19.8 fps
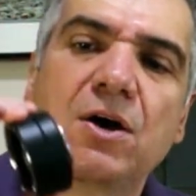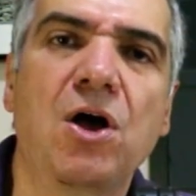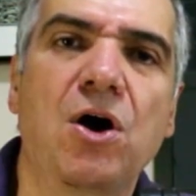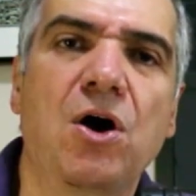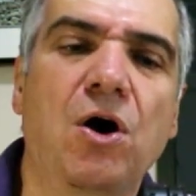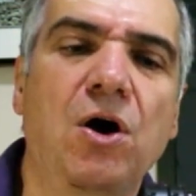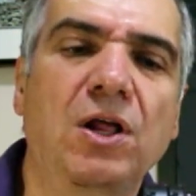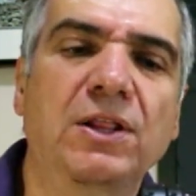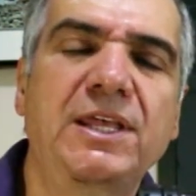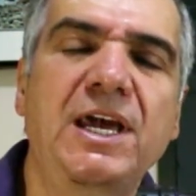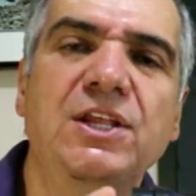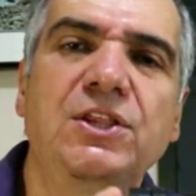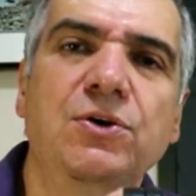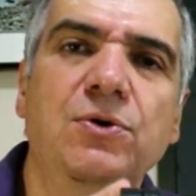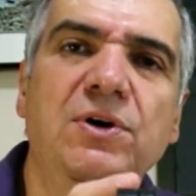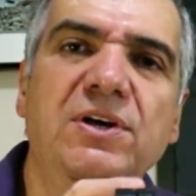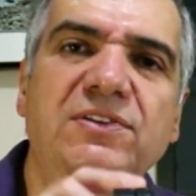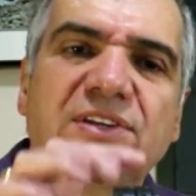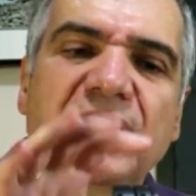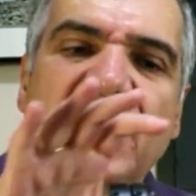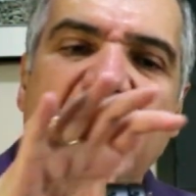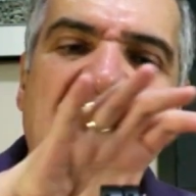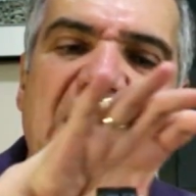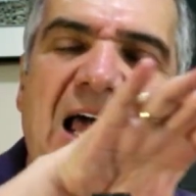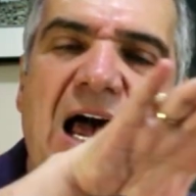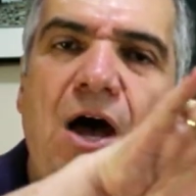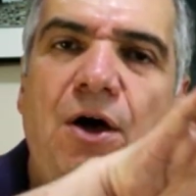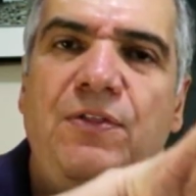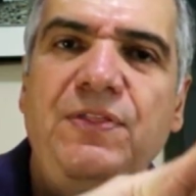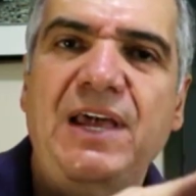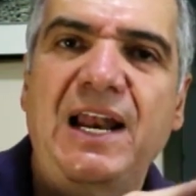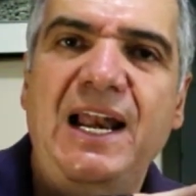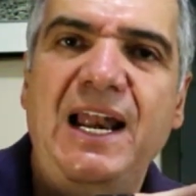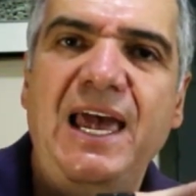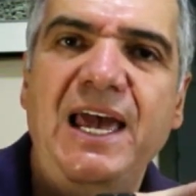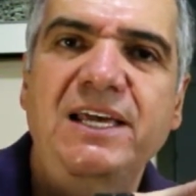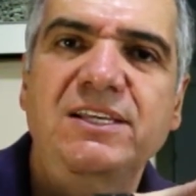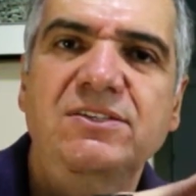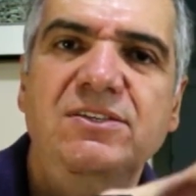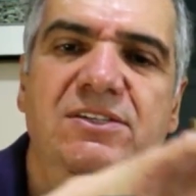All they do is they allow the
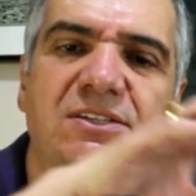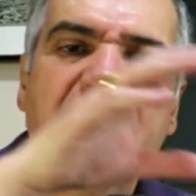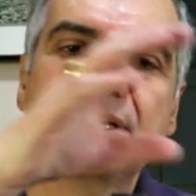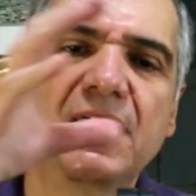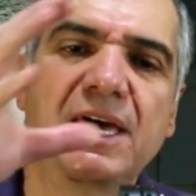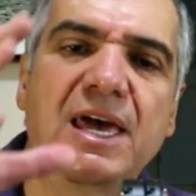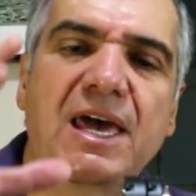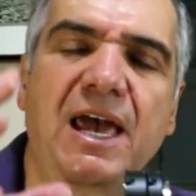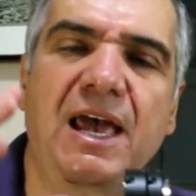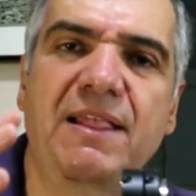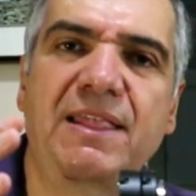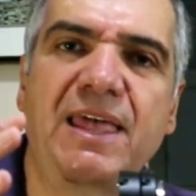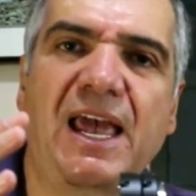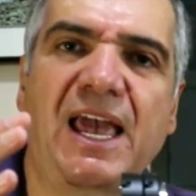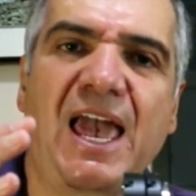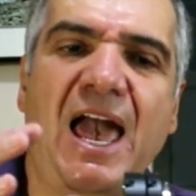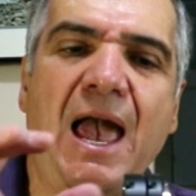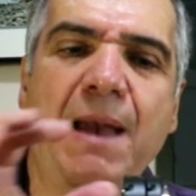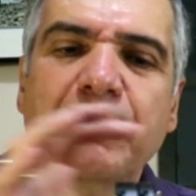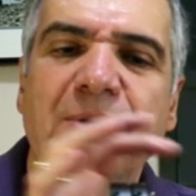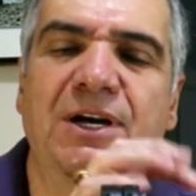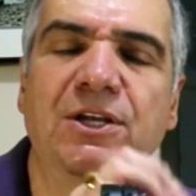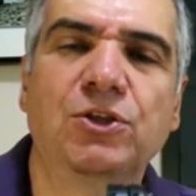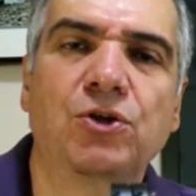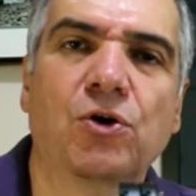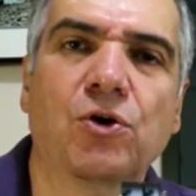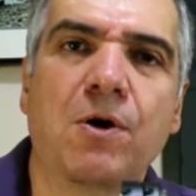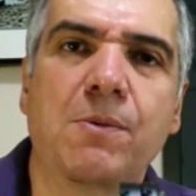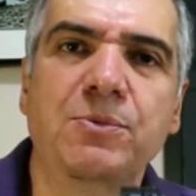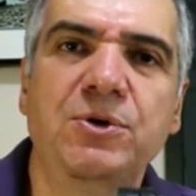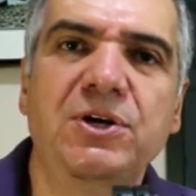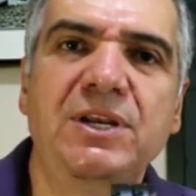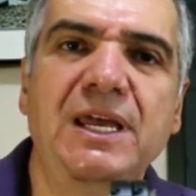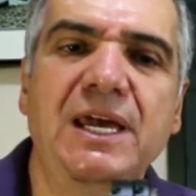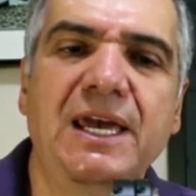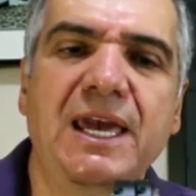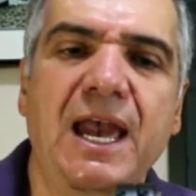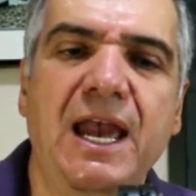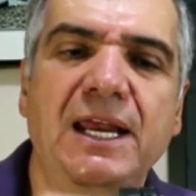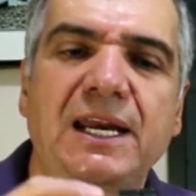lens and the camera to
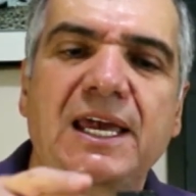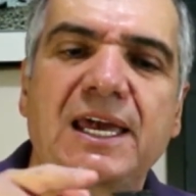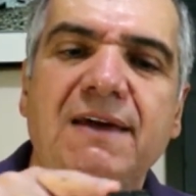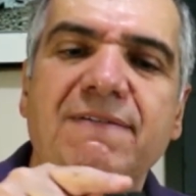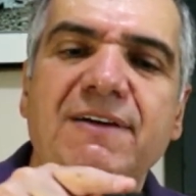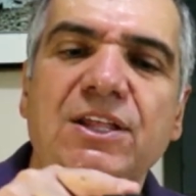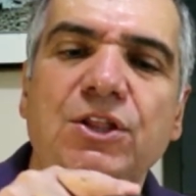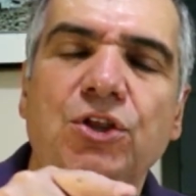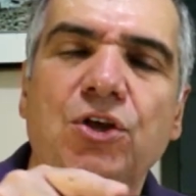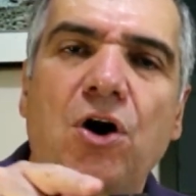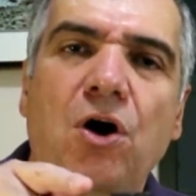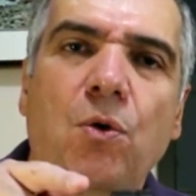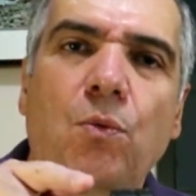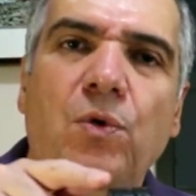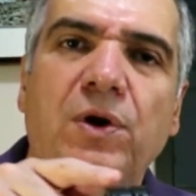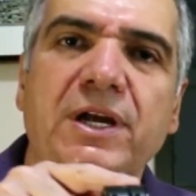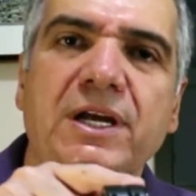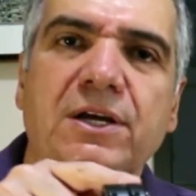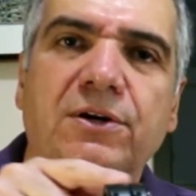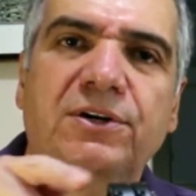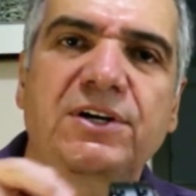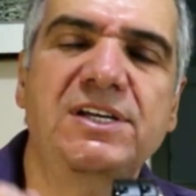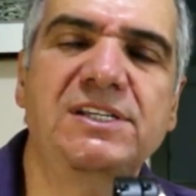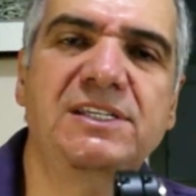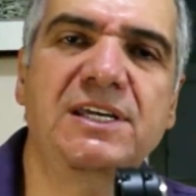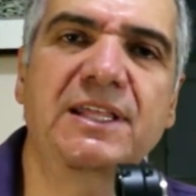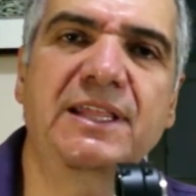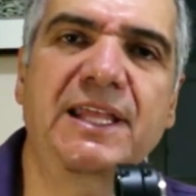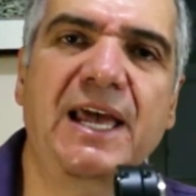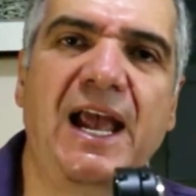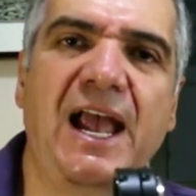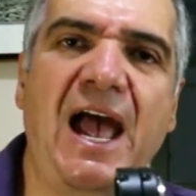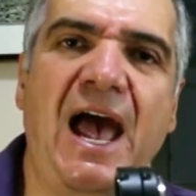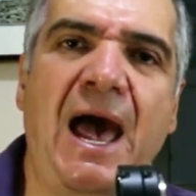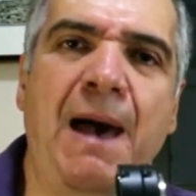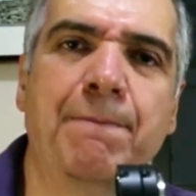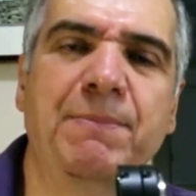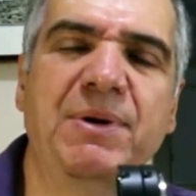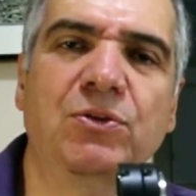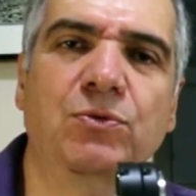communicate, even though we're increasing the
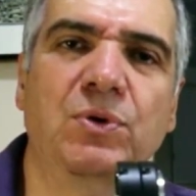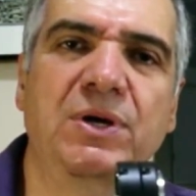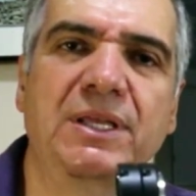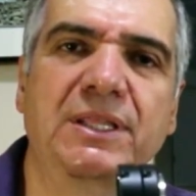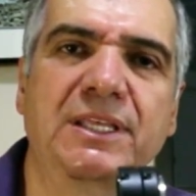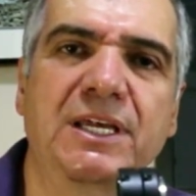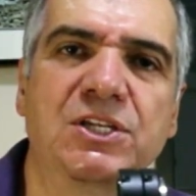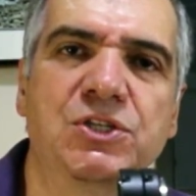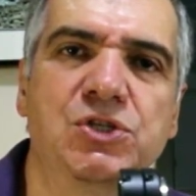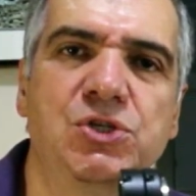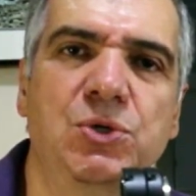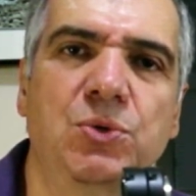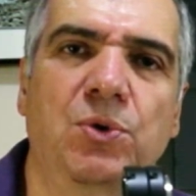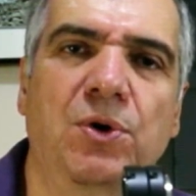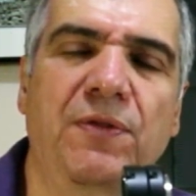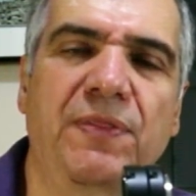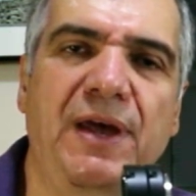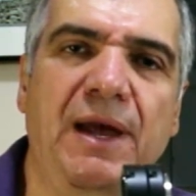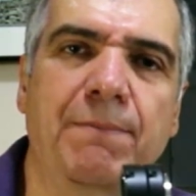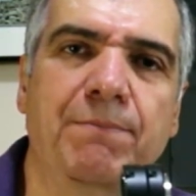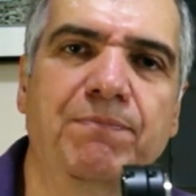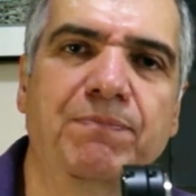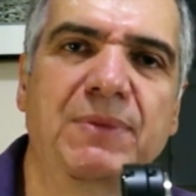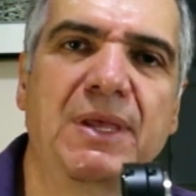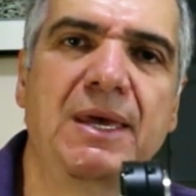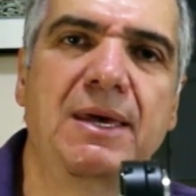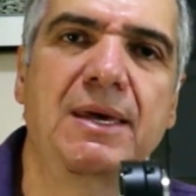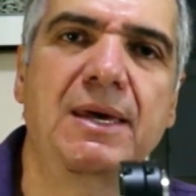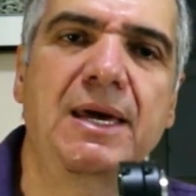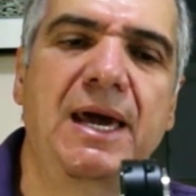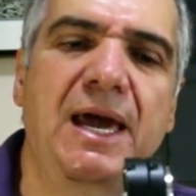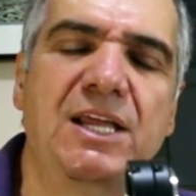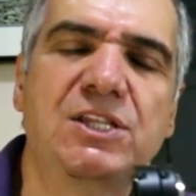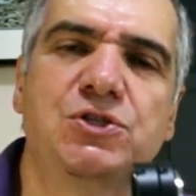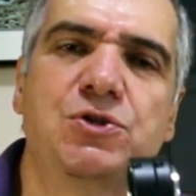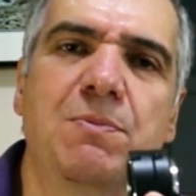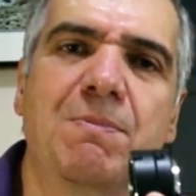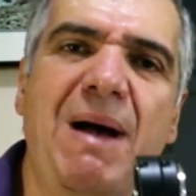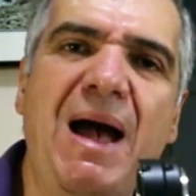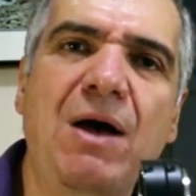gap between the two of them. And
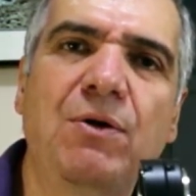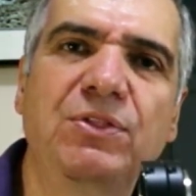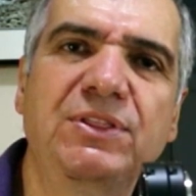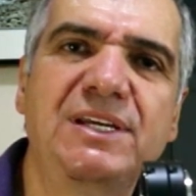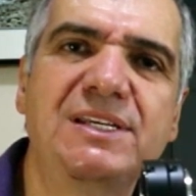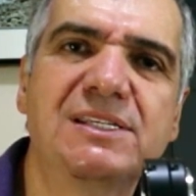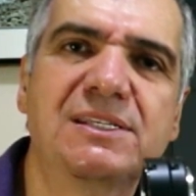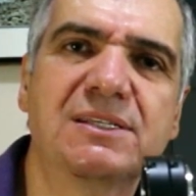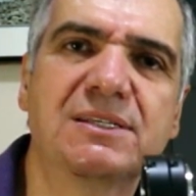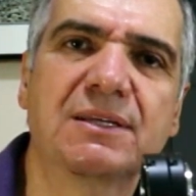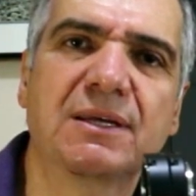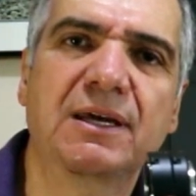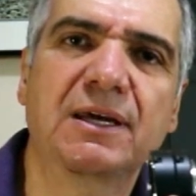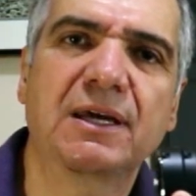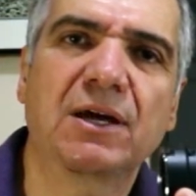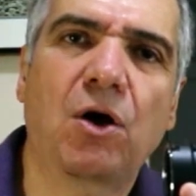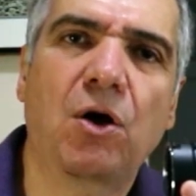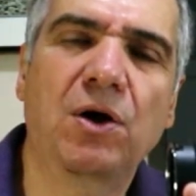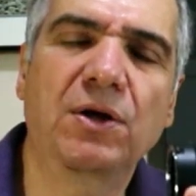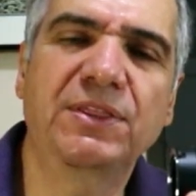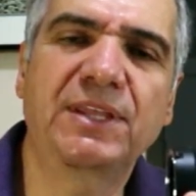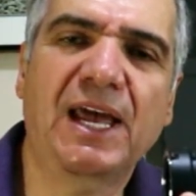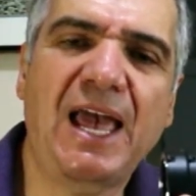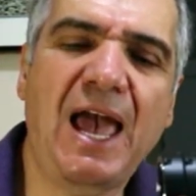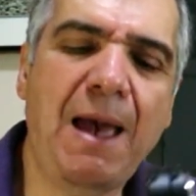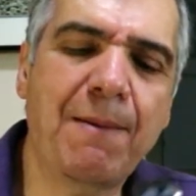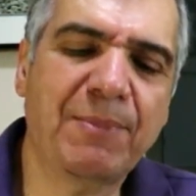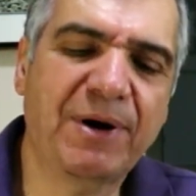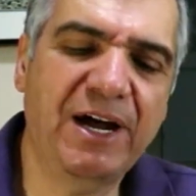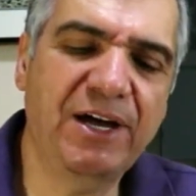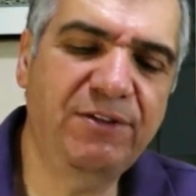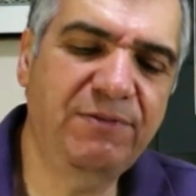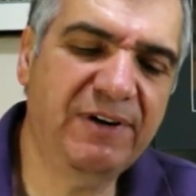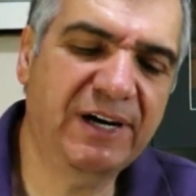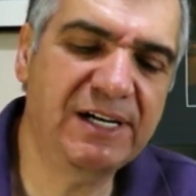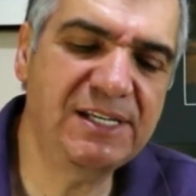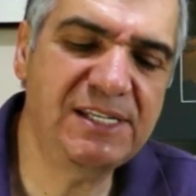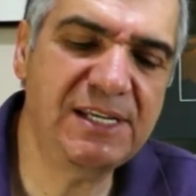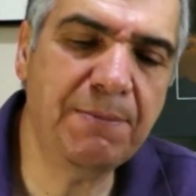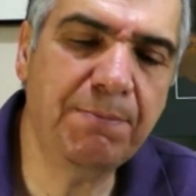to mount this on the camera is
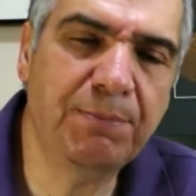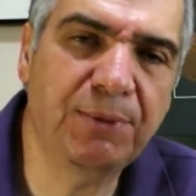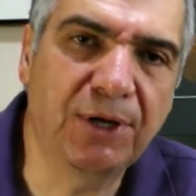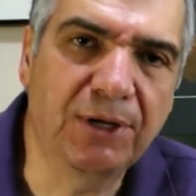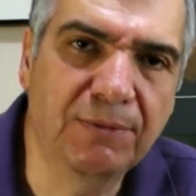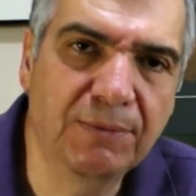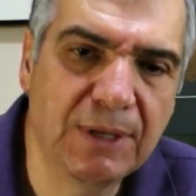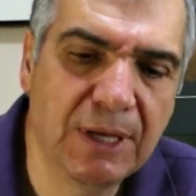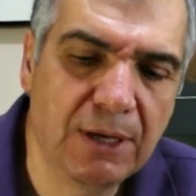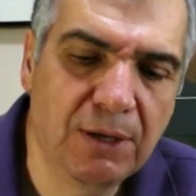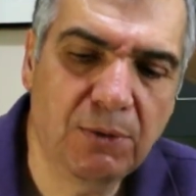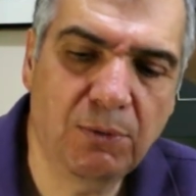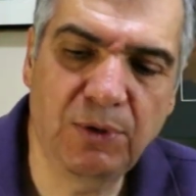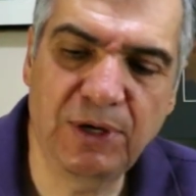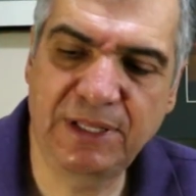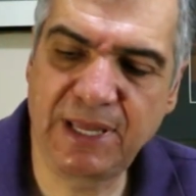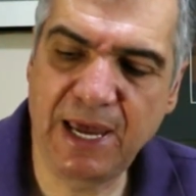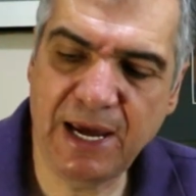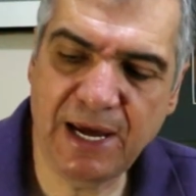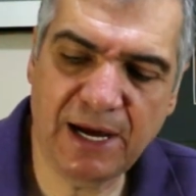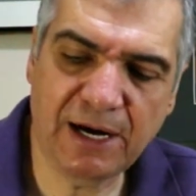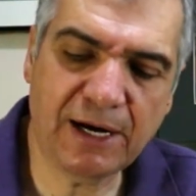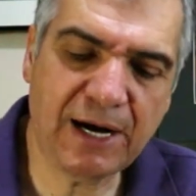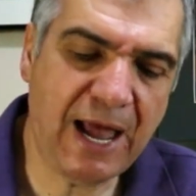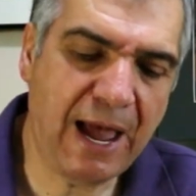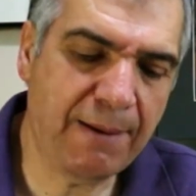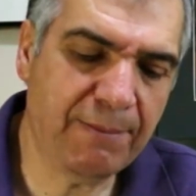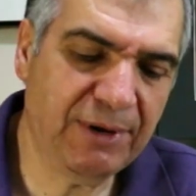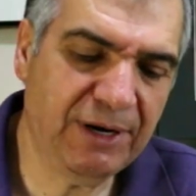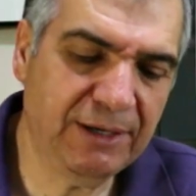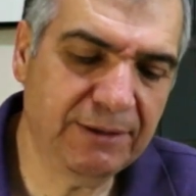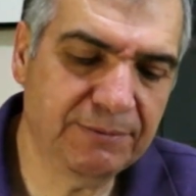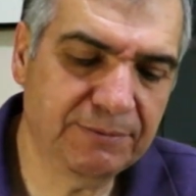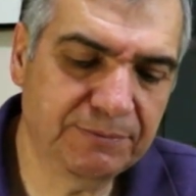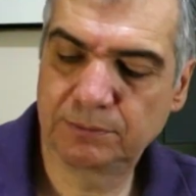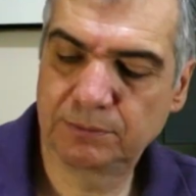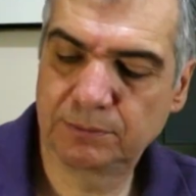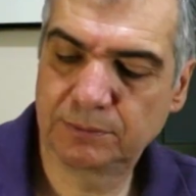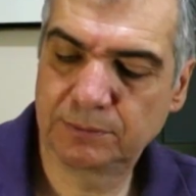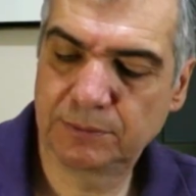very simple. We take our camera,
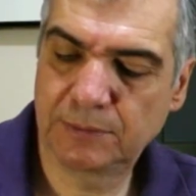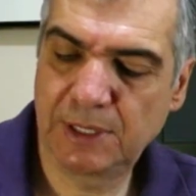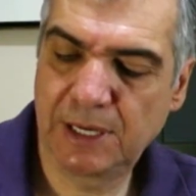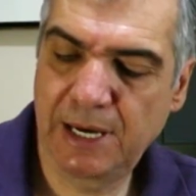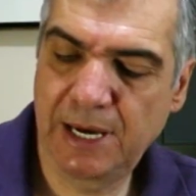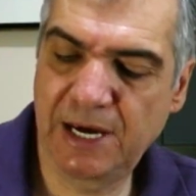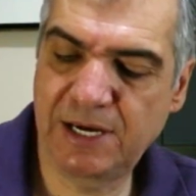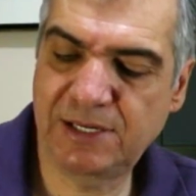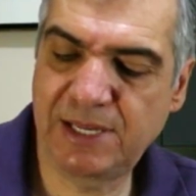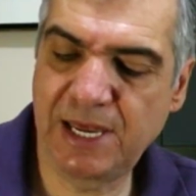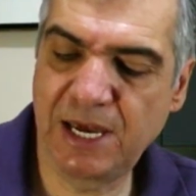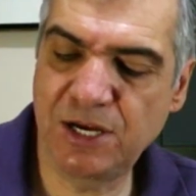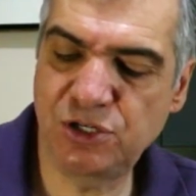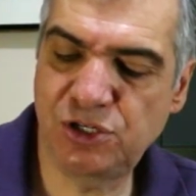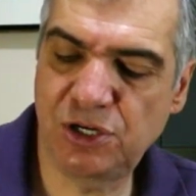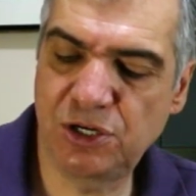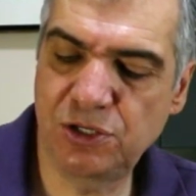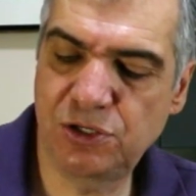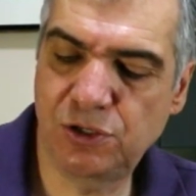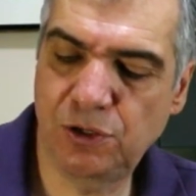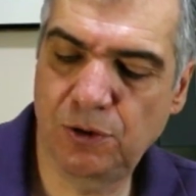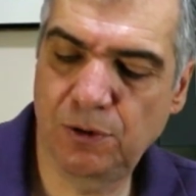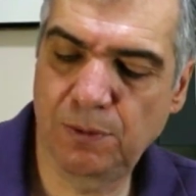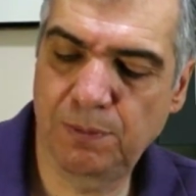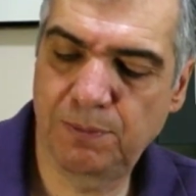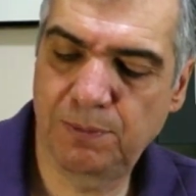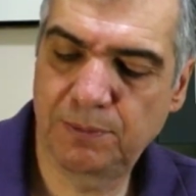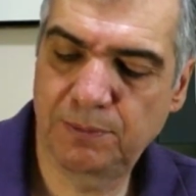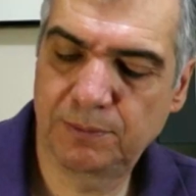extension tube,